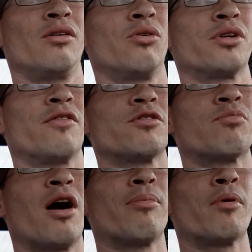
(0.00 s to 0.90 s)
Lord, give us
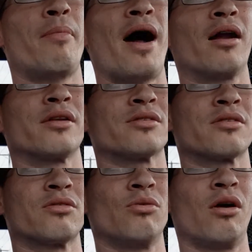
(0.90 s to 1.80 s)
proper balance
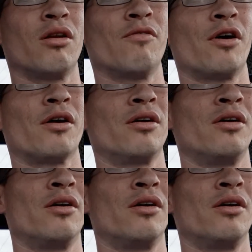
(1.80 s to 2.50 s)
to all of our